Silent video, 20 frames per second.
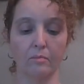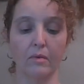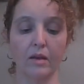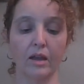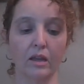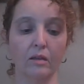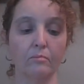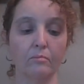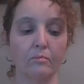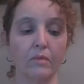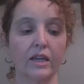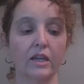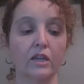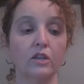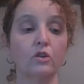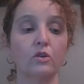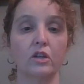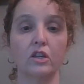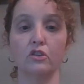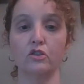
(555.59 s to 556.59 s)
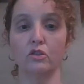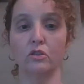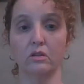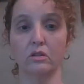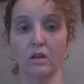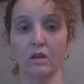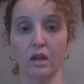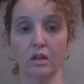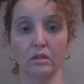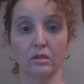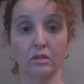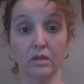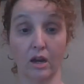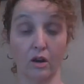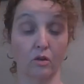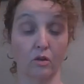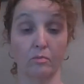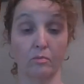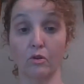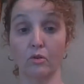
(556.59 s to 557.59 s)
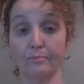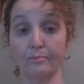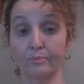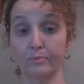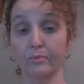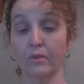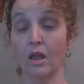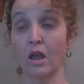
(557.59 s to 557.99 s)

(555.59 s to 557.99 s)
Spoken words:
My Indonesian's not terrible,